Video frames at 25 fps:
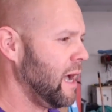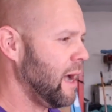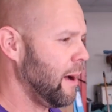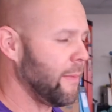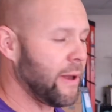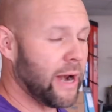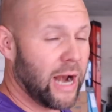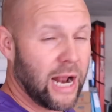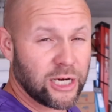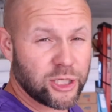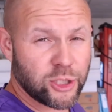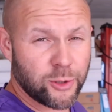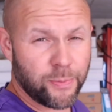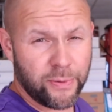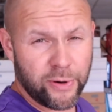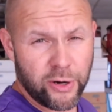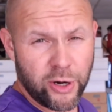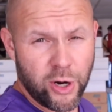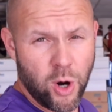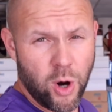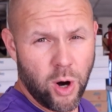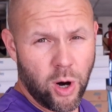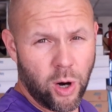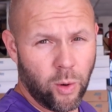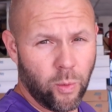I'm an
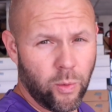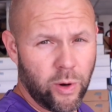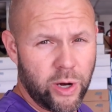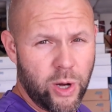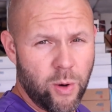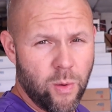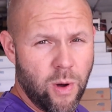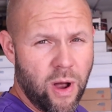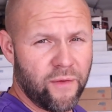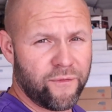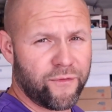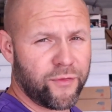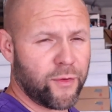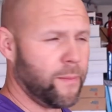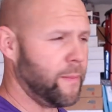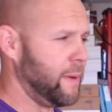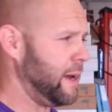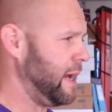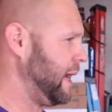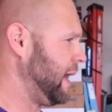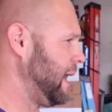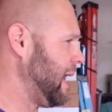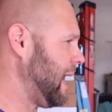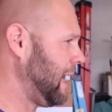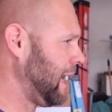entrepreneur. What do you want from
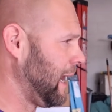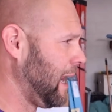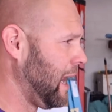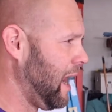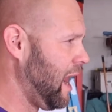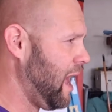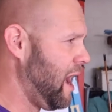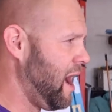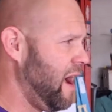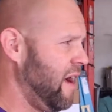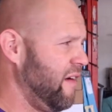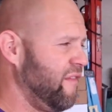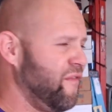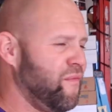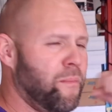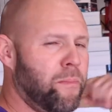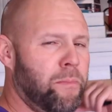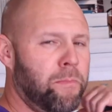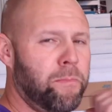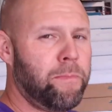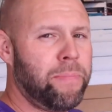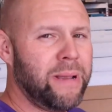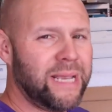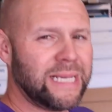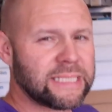me? I love
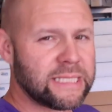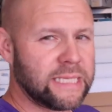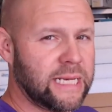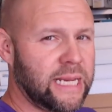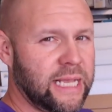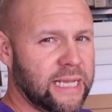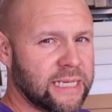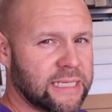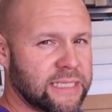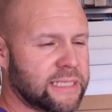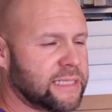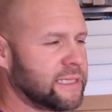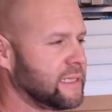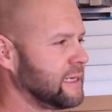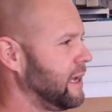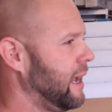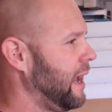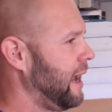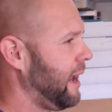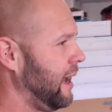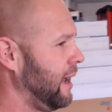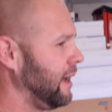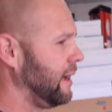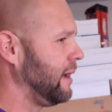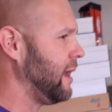business,
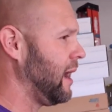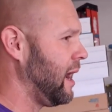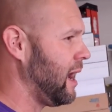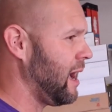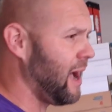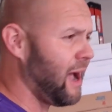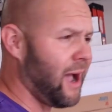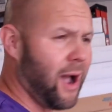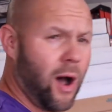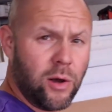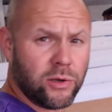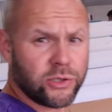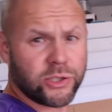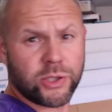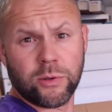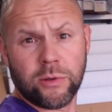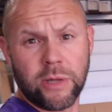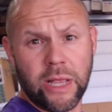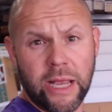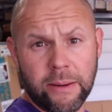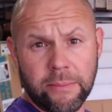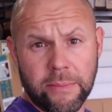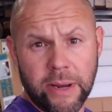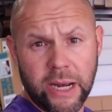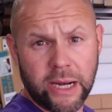and I uh, also
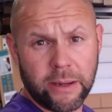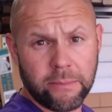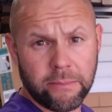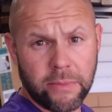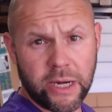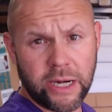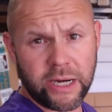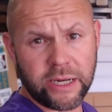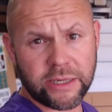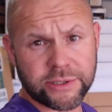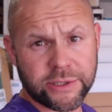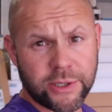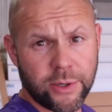like making money,